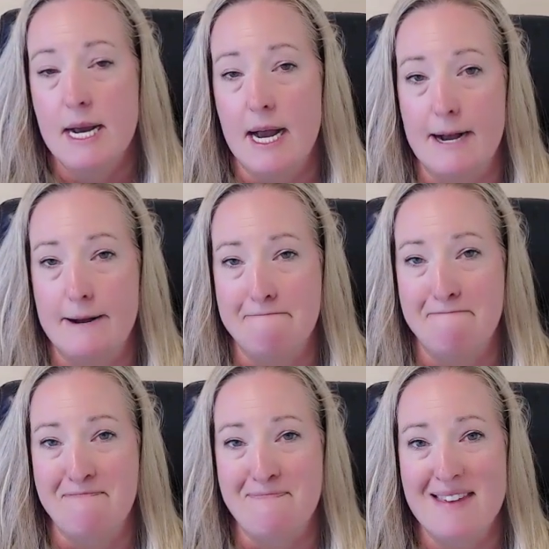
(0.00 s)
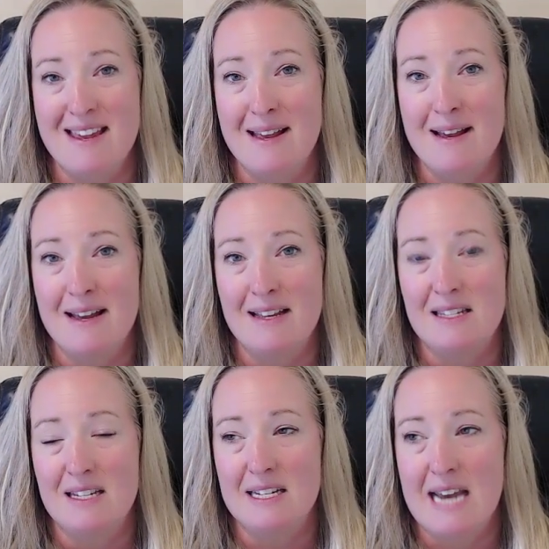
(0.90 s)

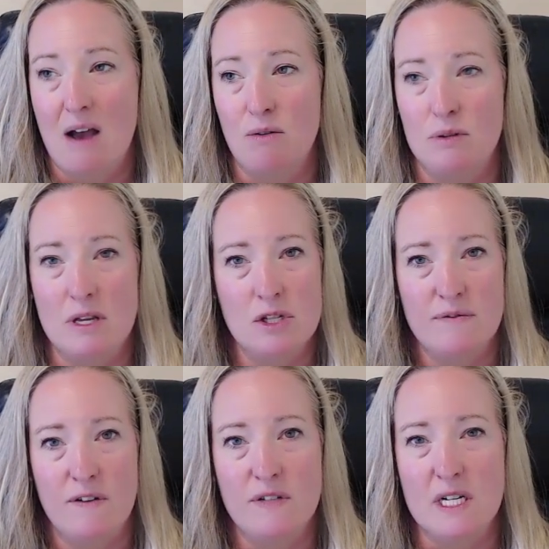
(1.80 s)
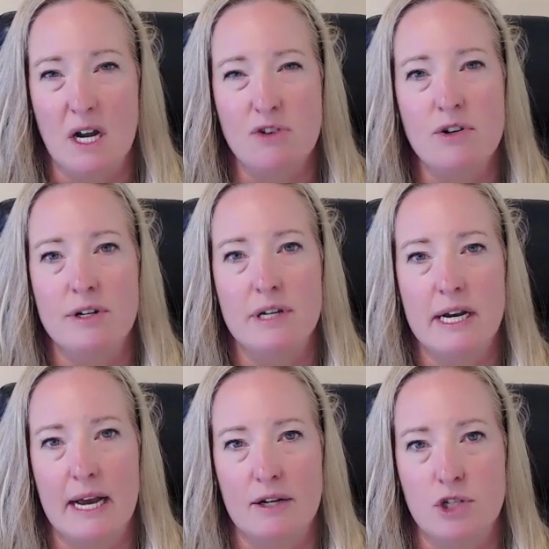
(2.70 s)
To now only just 1,500
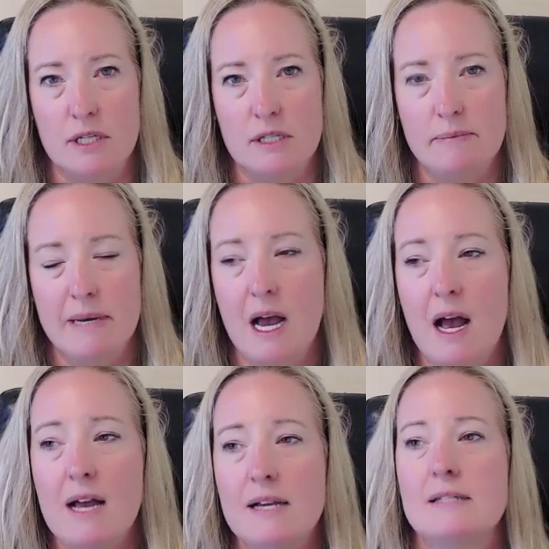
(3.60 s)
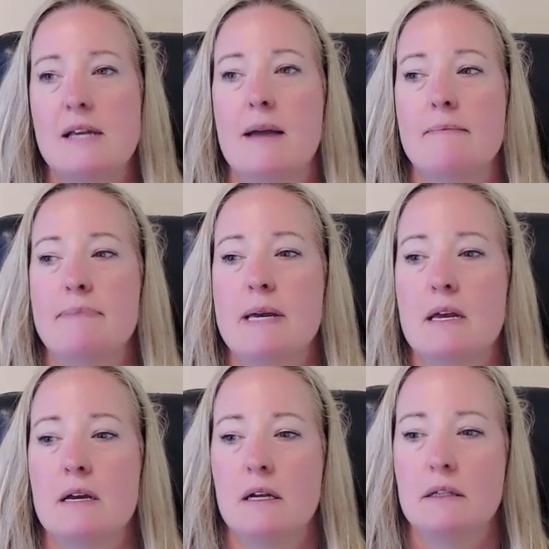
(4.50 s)
connections because I'm
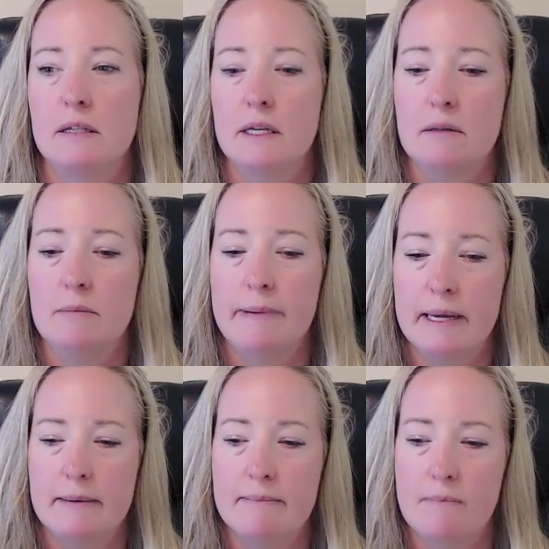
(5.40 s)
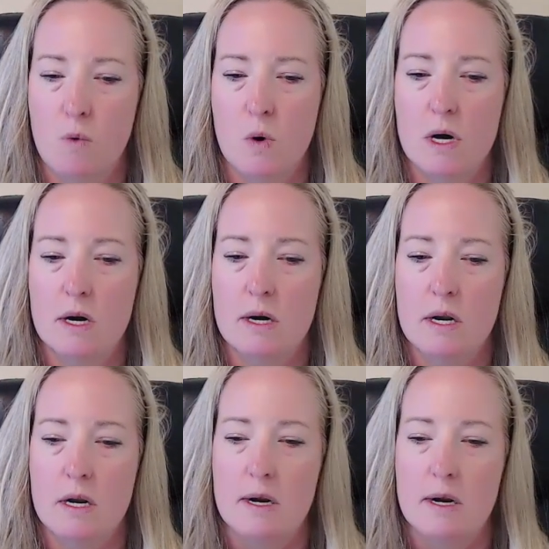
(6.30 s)
being a little bit more